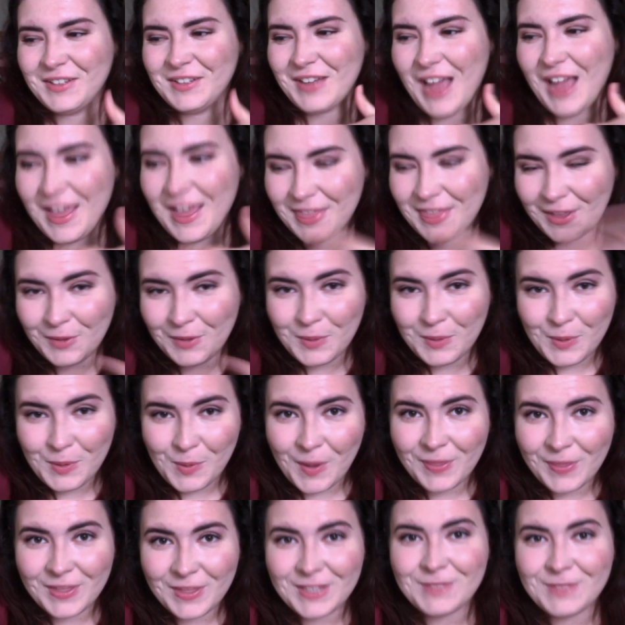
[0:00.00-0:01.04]
I think we
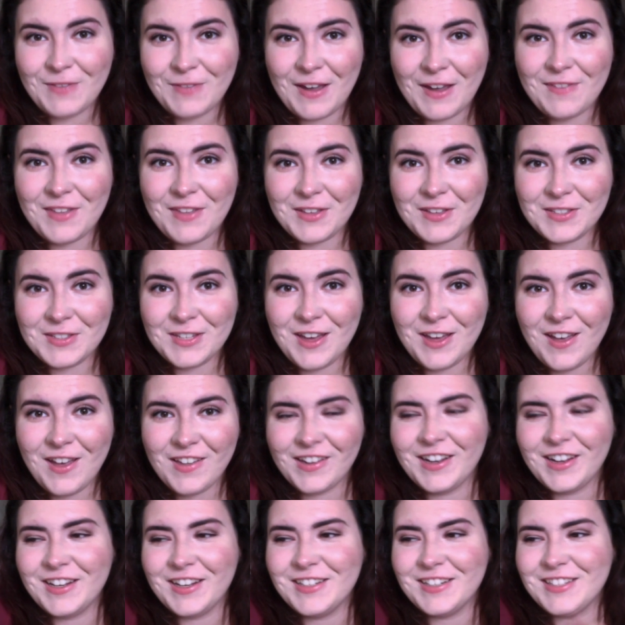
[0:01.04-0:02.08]
won these
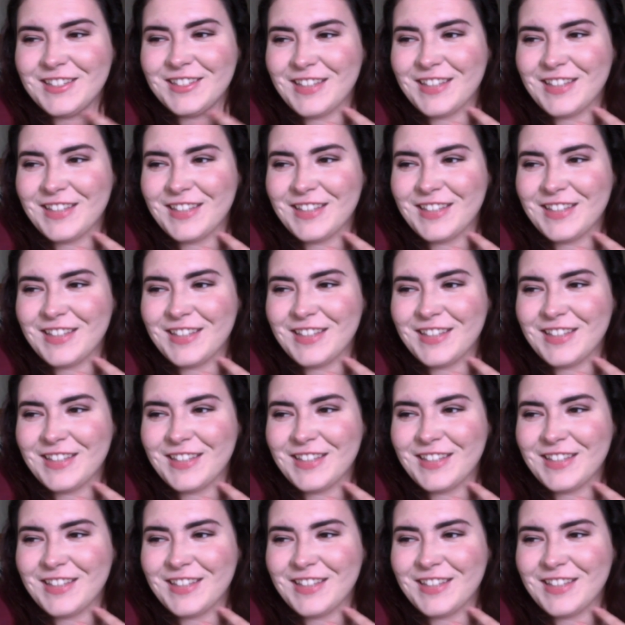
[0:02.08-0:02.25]
$5,000.